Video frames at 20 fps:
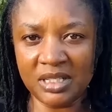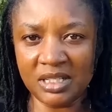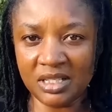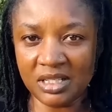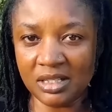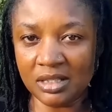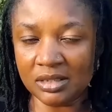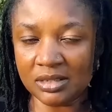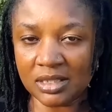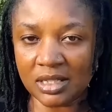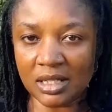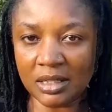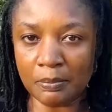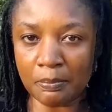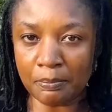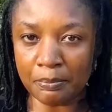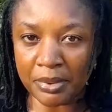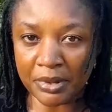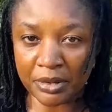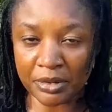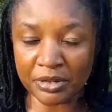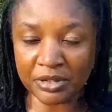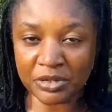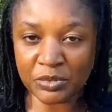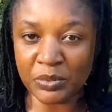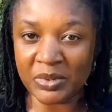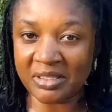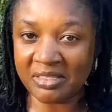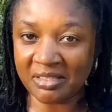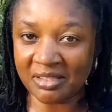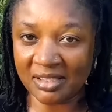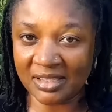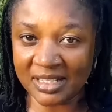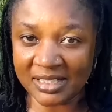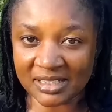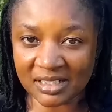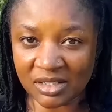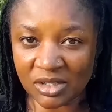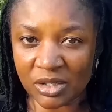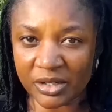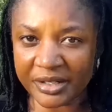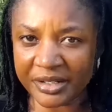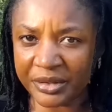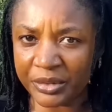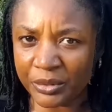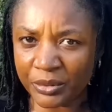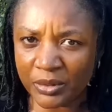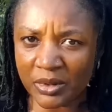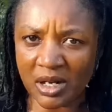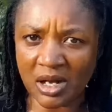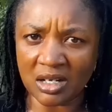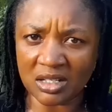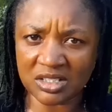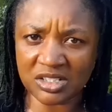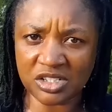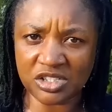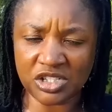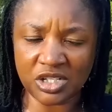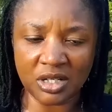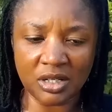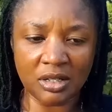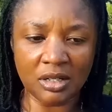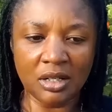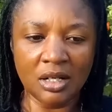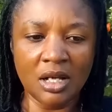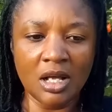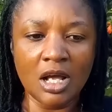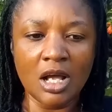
heat and burnt with little or no oxygen